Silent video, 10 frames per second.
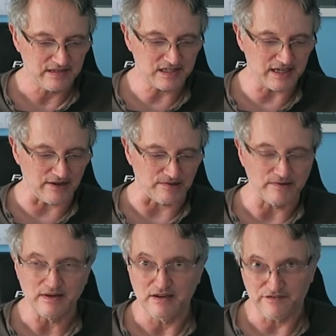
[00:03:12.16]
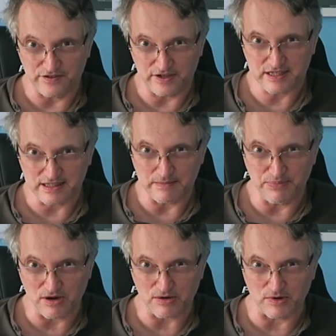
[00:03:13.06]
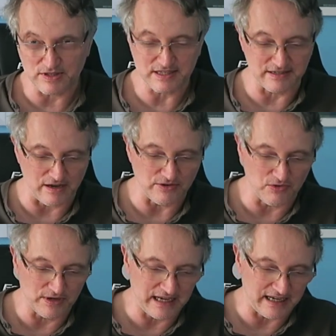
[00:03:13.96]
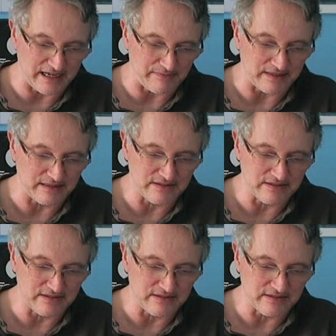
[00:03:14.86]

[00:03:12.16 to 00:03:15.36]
So, firstly, Pock wants to know your name.